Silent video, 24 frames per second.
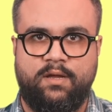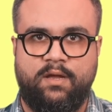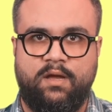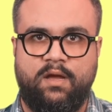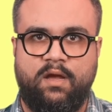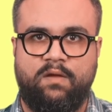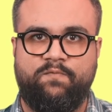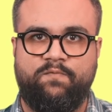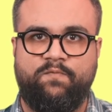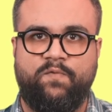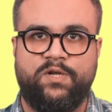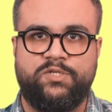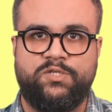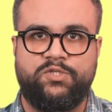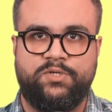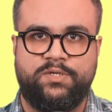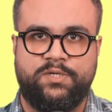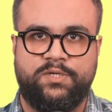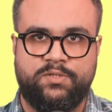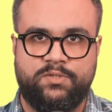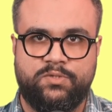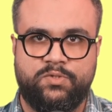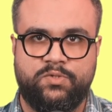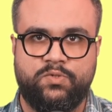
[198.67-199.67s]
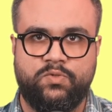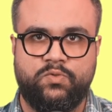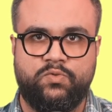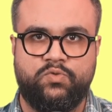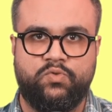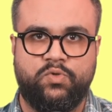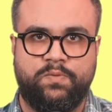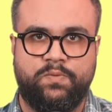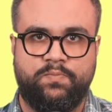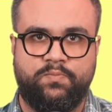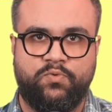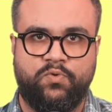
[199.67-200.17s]
and what you can do
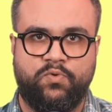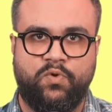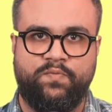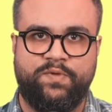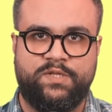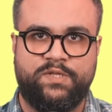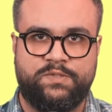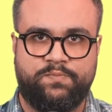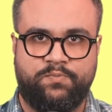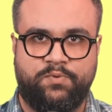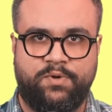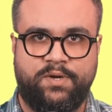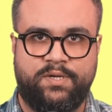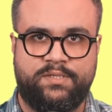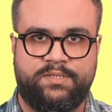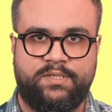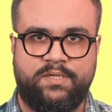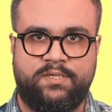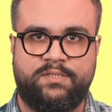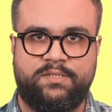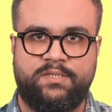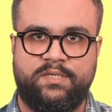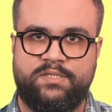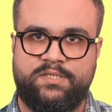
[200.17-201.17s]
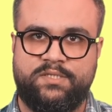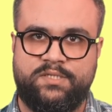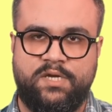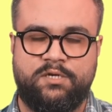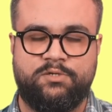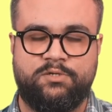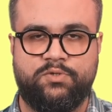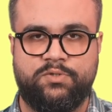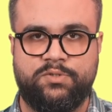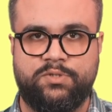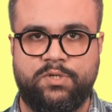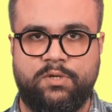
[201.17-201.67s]
to improve its presence in
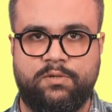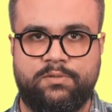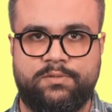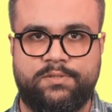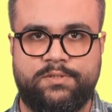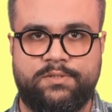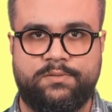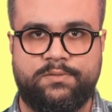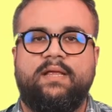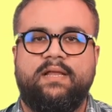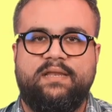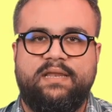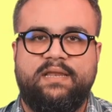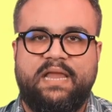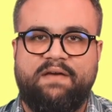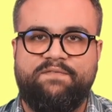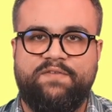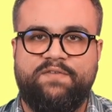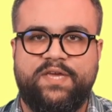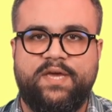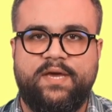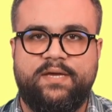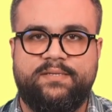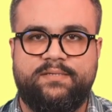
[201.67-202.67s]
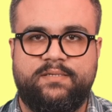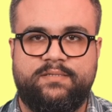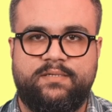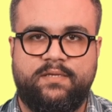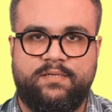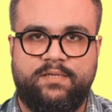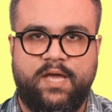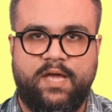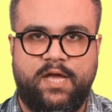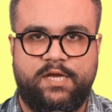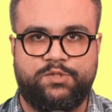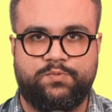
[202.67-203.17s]
search results. Navigating the
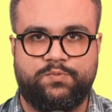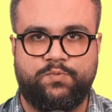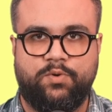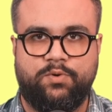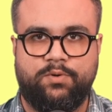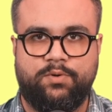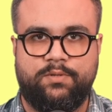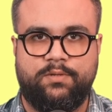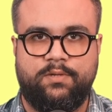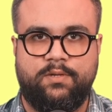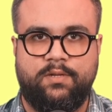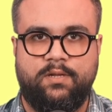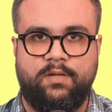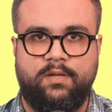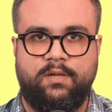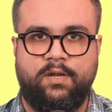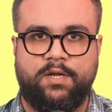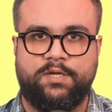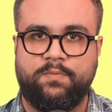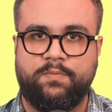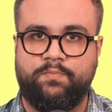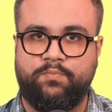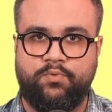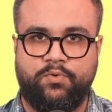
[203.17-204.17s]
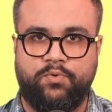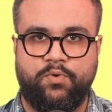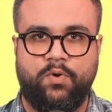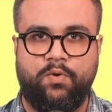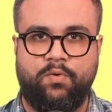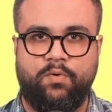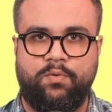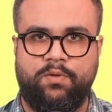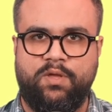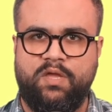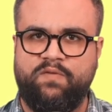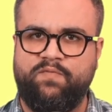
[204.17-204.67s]
dashboard like a
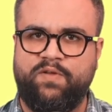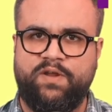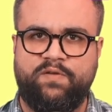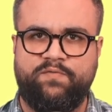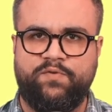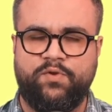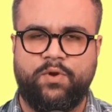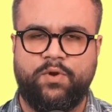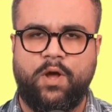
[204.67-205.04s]
pro, even if you're